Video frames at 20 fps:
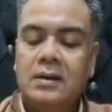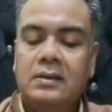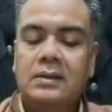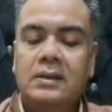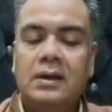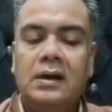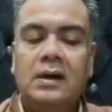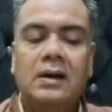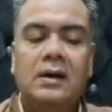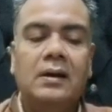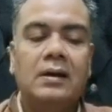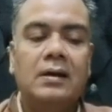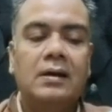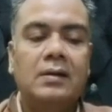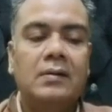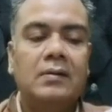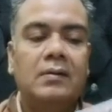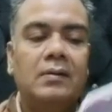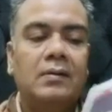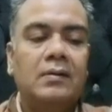the
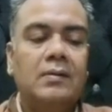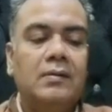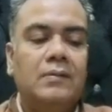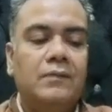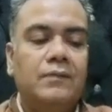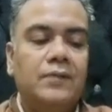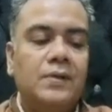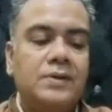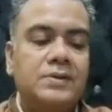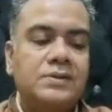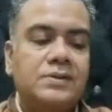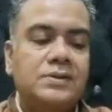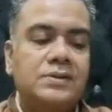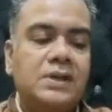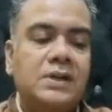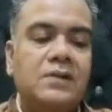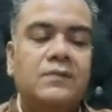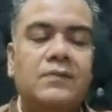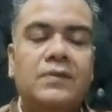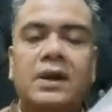first
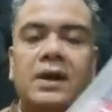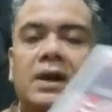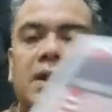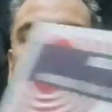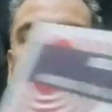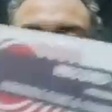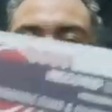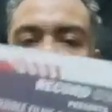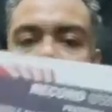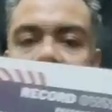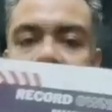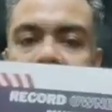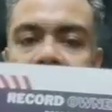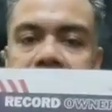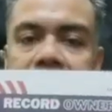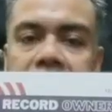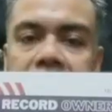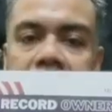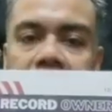certificate is